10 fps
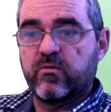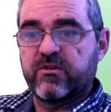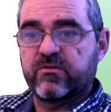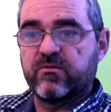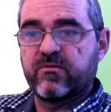
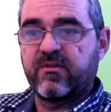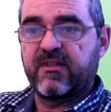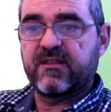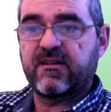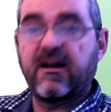We saw
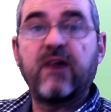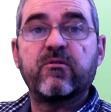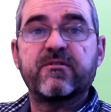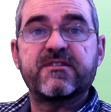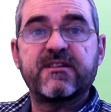that
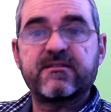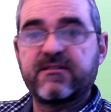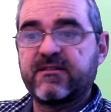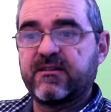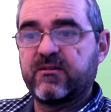our
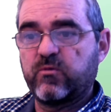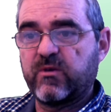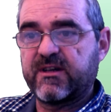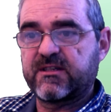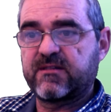uncertainty
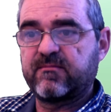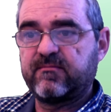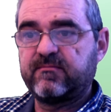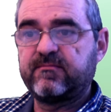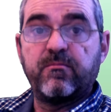
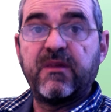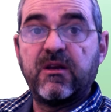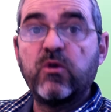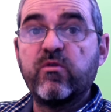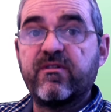was
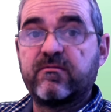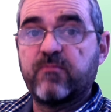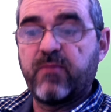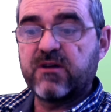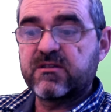below the
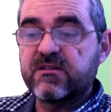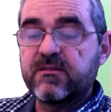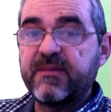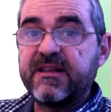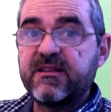robust
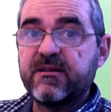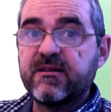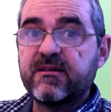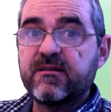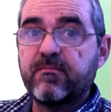
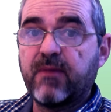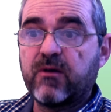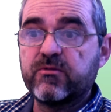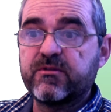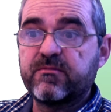stability
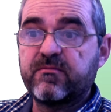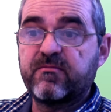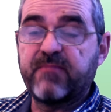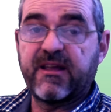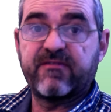bound
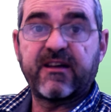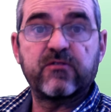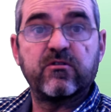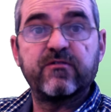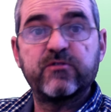by a
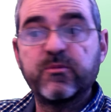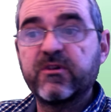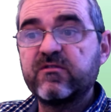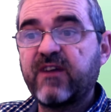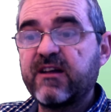factor of
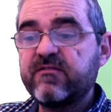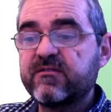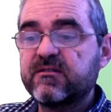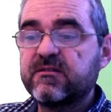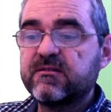2.5,
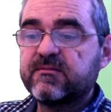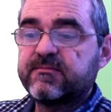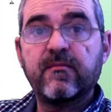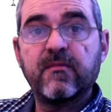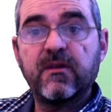
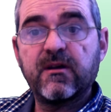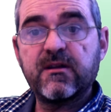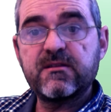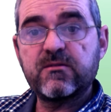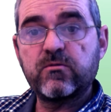
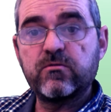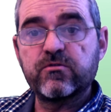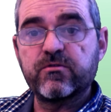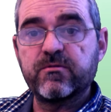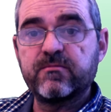and
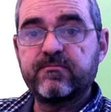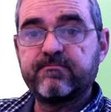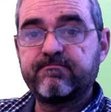also